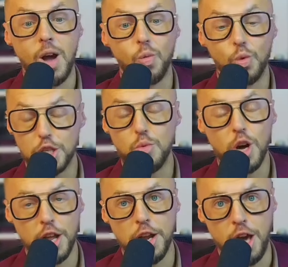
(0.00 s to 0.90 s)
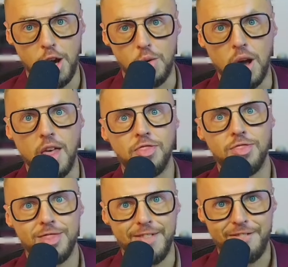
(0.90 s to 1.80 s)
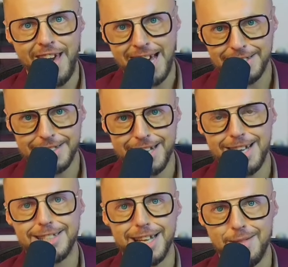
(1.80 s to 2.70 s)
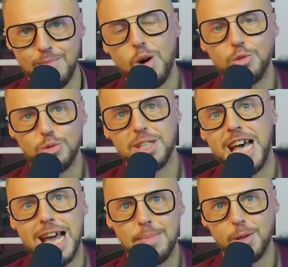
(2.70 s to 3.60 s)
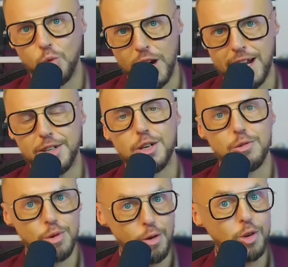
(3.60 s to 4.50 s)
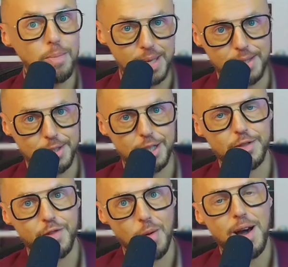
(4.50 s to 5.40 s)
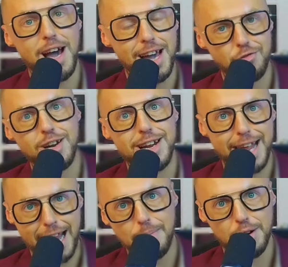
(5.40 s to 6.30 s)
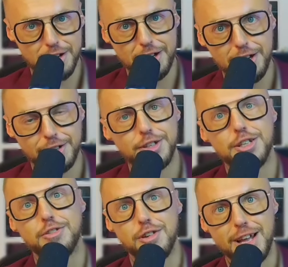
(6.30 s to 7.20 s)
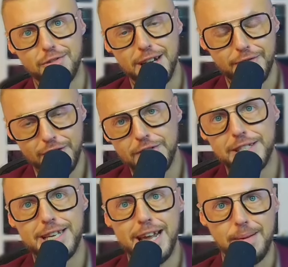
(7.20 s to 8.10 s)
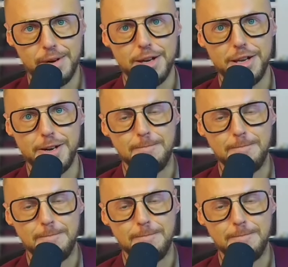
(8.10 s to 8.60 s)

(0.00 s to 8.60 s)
Would you want to know the fastest and most reliable way to grow your business from 100K per year to 250K per year?